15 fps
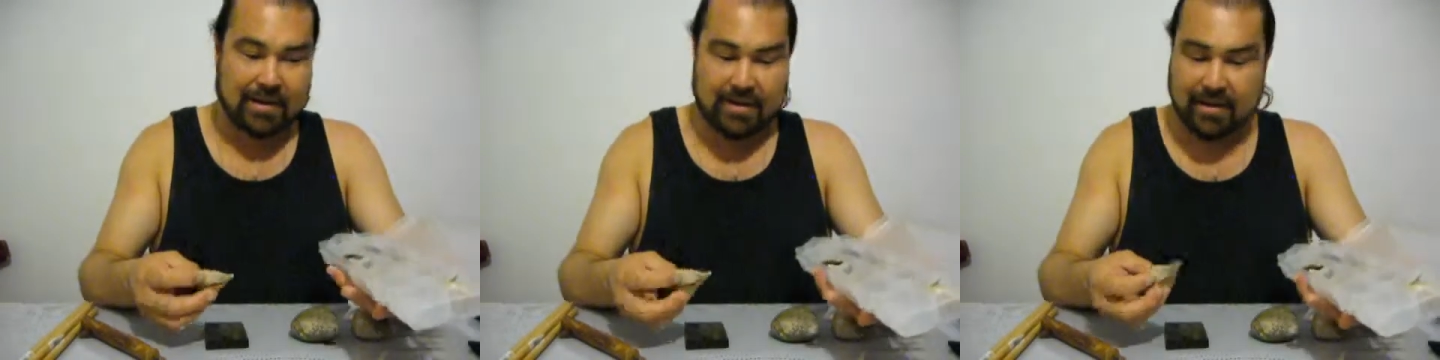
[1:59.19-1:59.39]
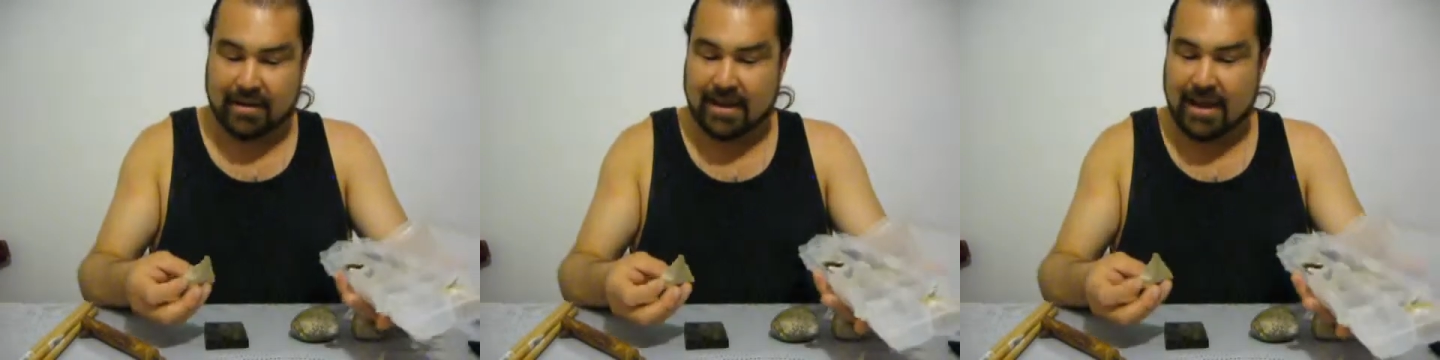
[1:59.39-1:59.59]

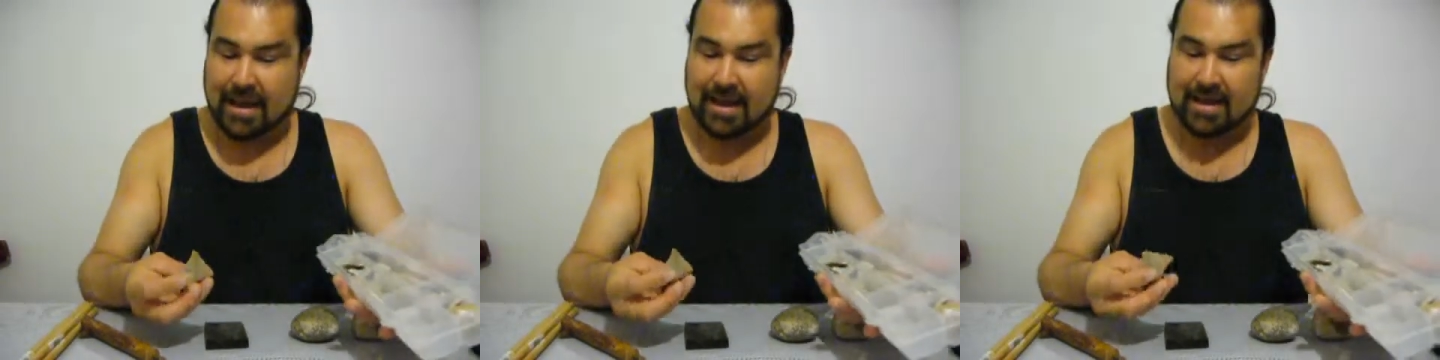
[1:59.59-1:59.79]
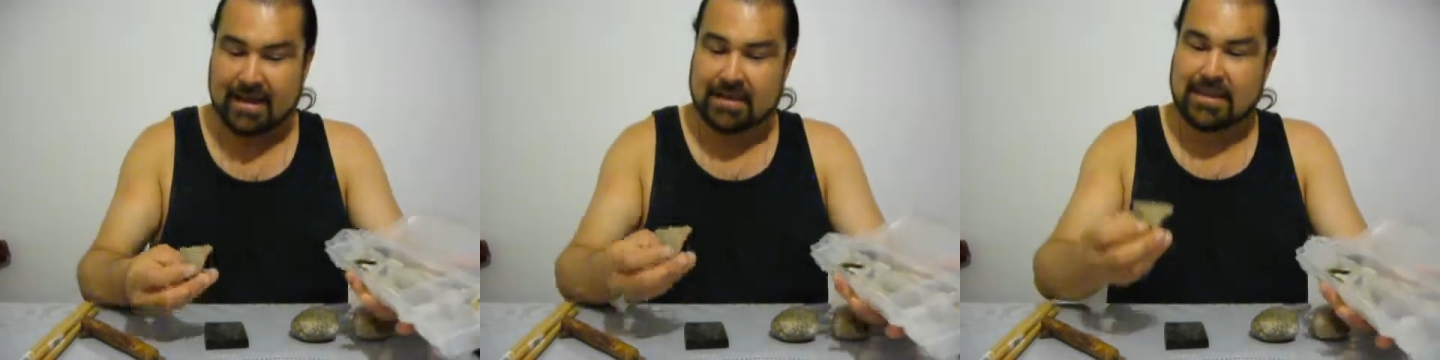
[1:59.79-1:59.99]
You look
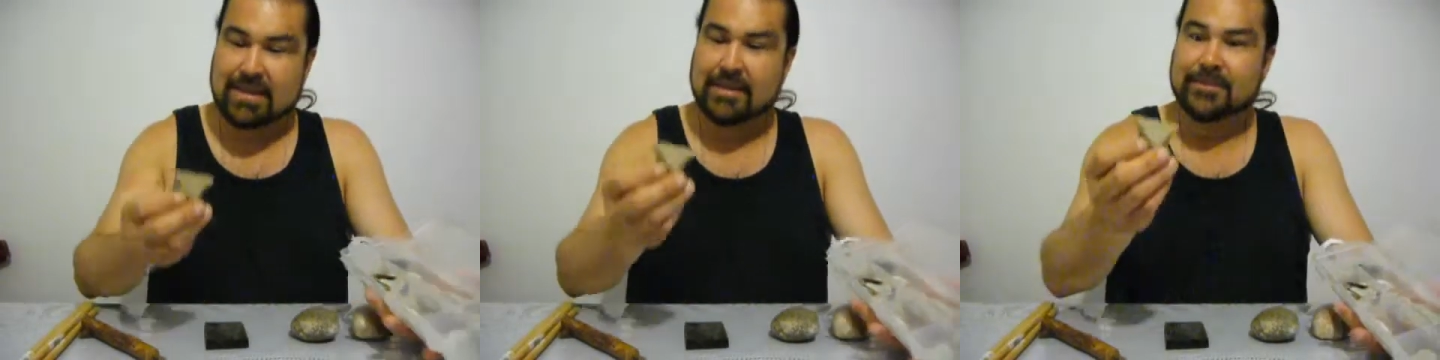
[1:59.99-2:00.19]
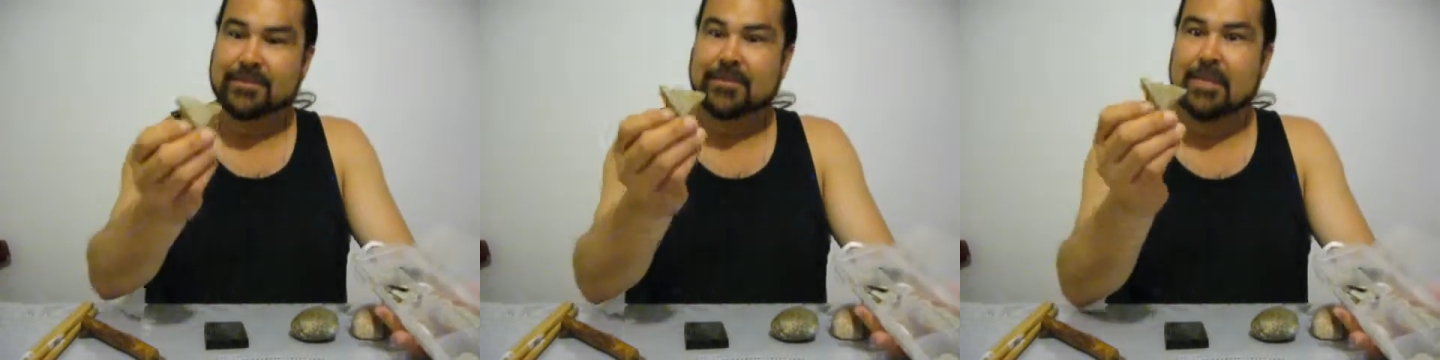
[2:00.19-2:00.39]
at it
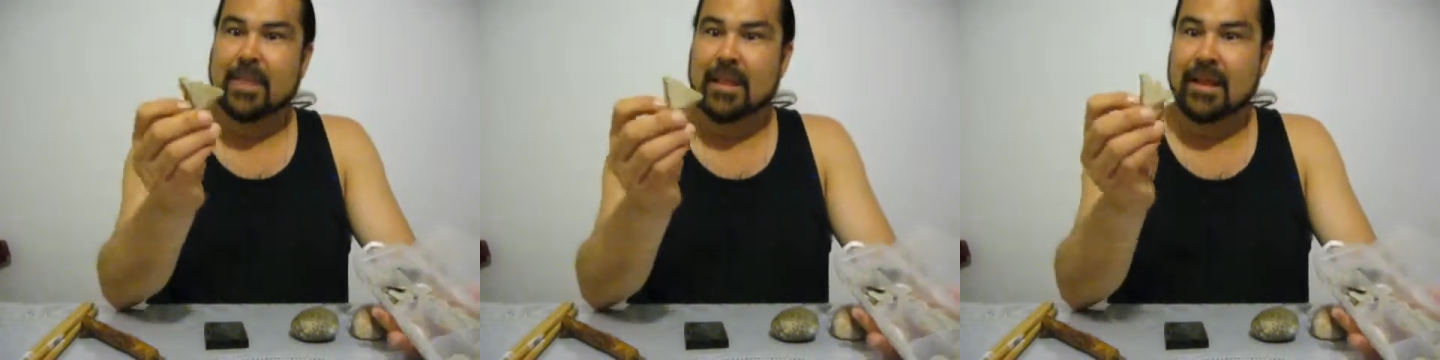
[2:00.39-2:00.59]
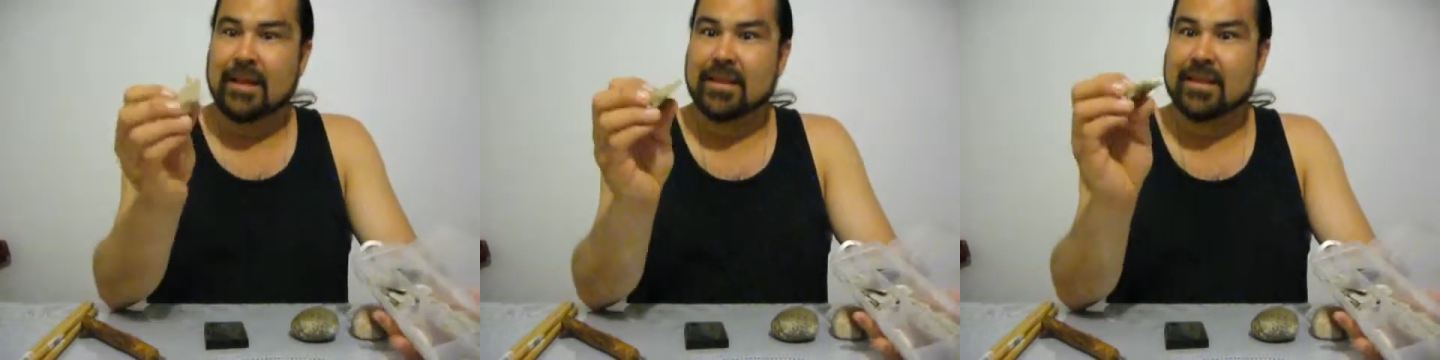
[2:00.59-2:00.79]

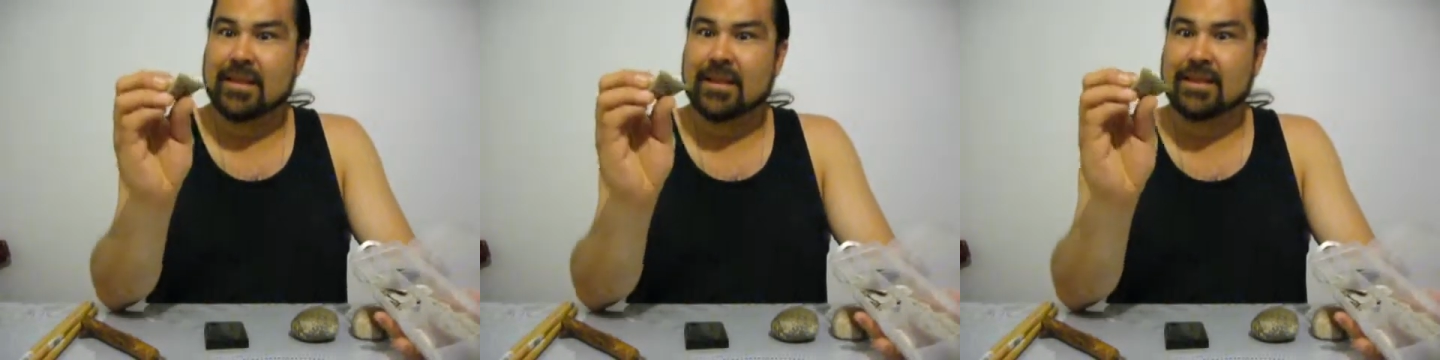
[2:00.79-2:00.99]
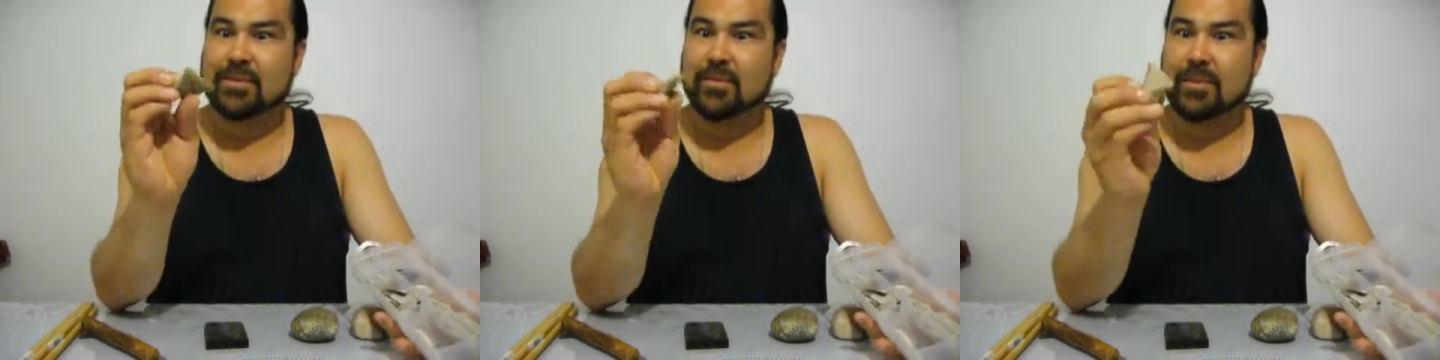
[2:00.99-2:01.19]
like
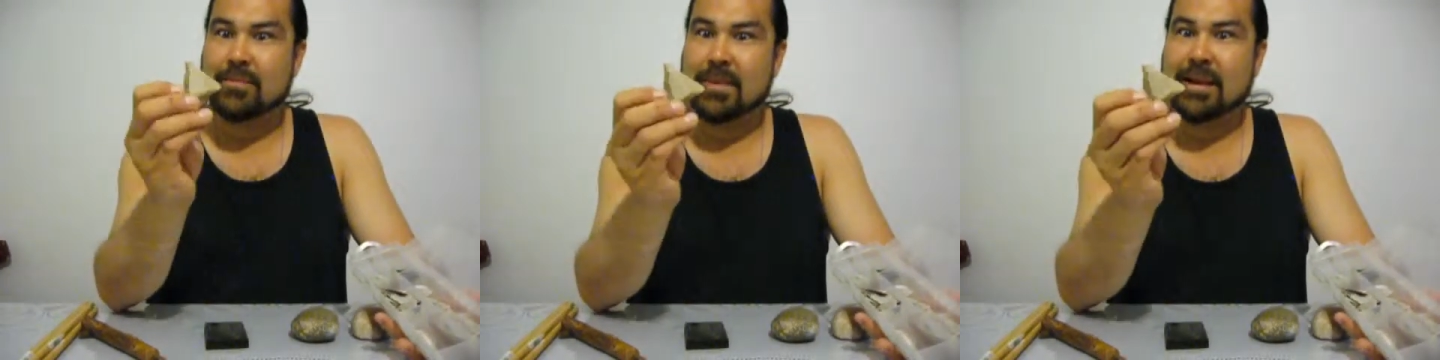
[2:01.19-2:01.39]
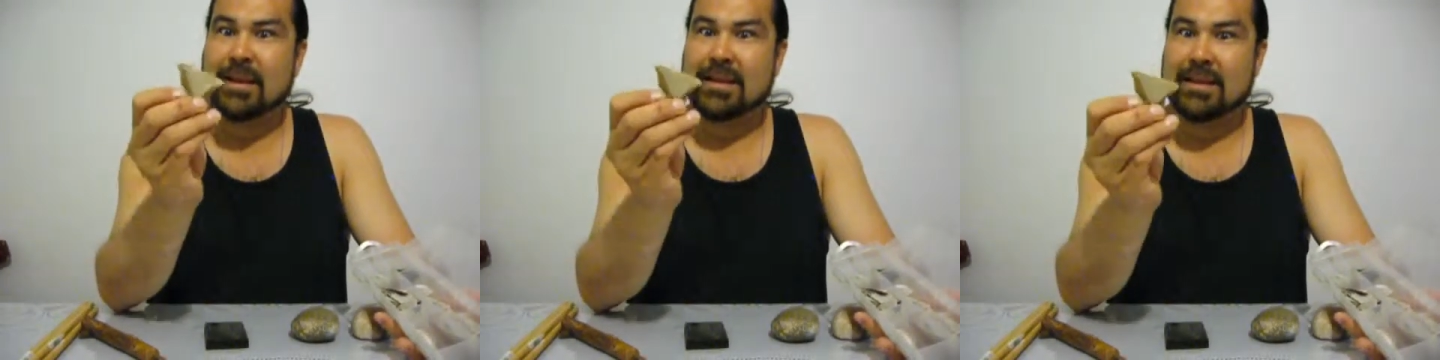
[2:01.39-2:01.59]
this would
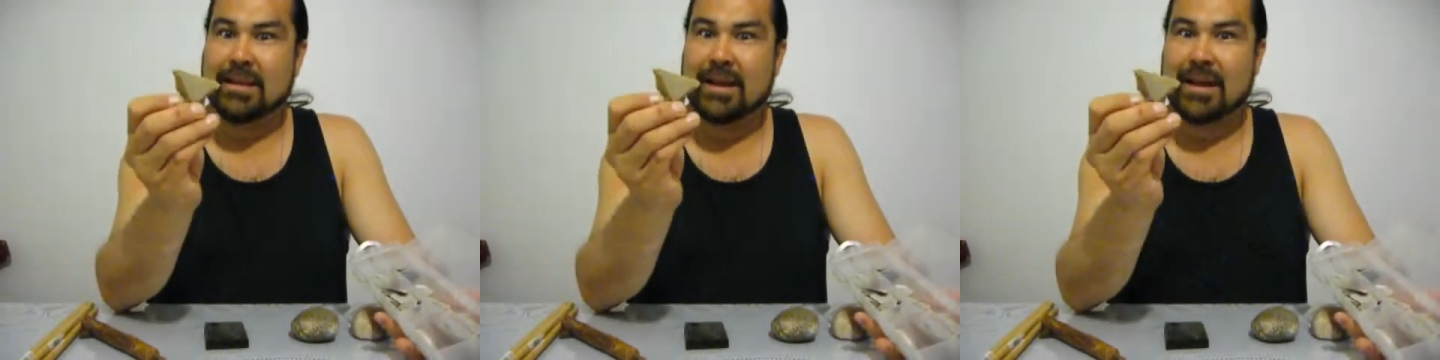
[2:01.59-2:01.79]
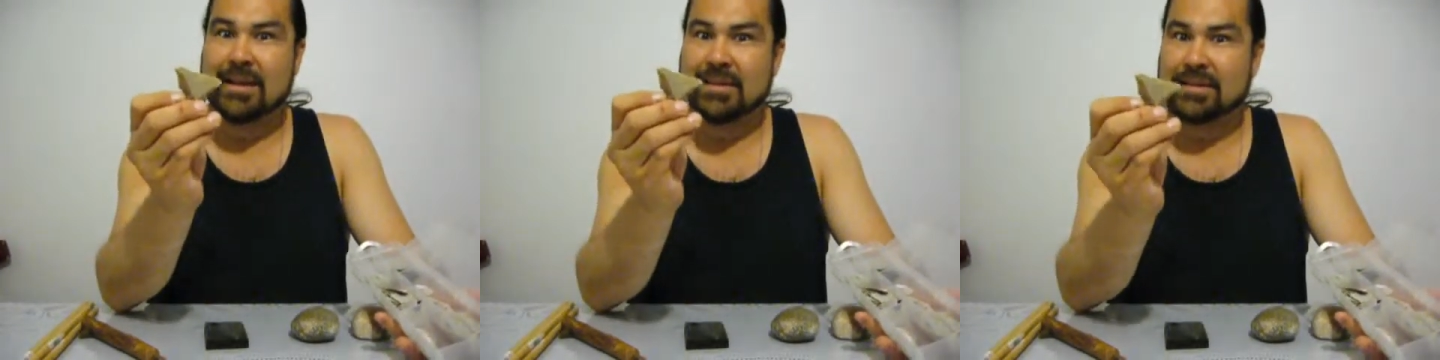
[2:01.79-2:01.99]
make a
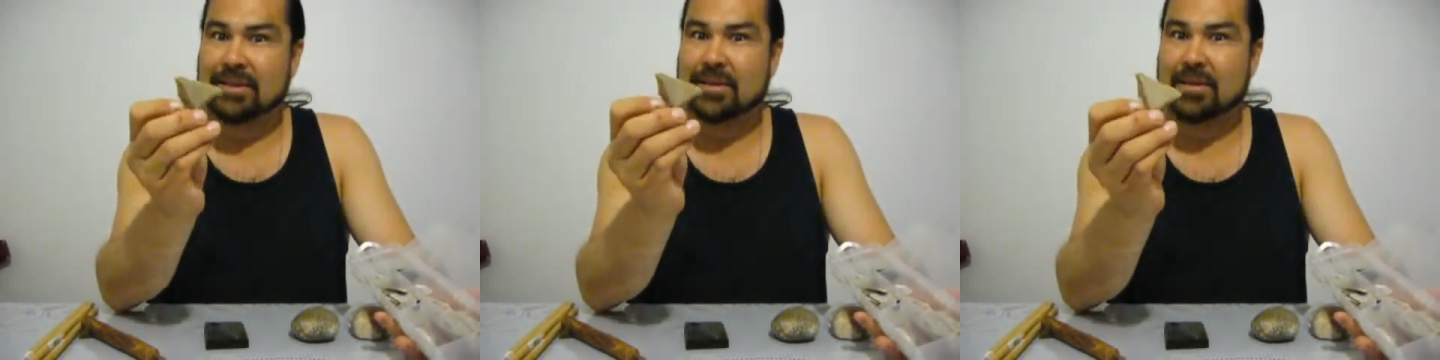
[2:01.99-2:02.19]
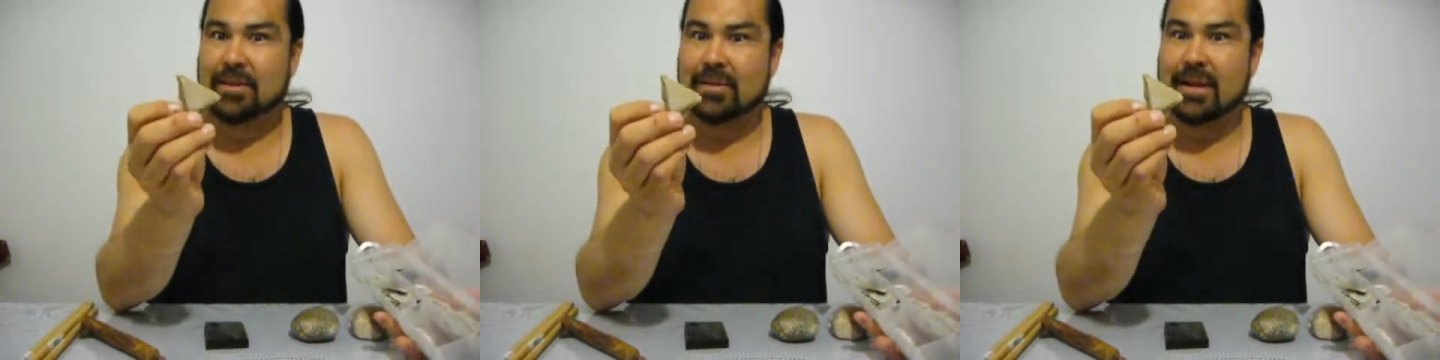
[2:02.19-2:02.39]
nice
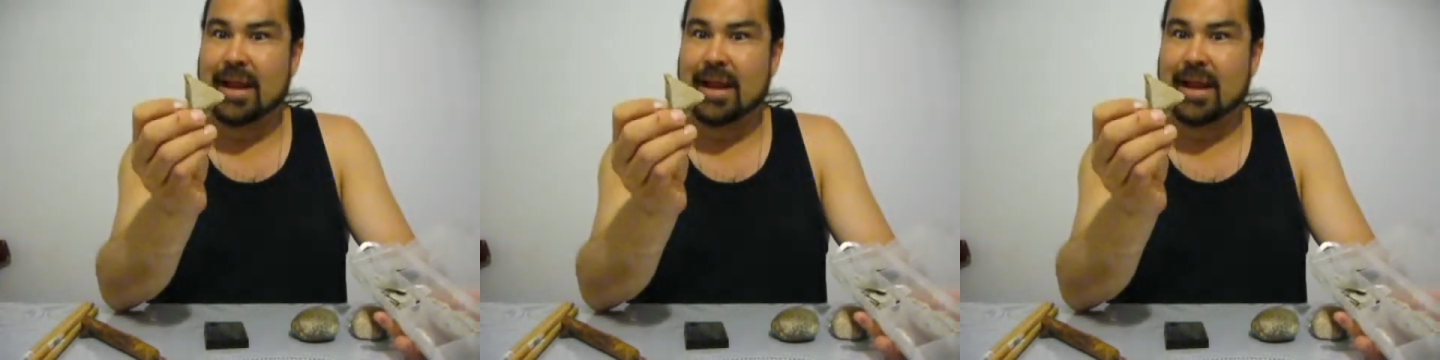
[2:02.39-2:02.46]
little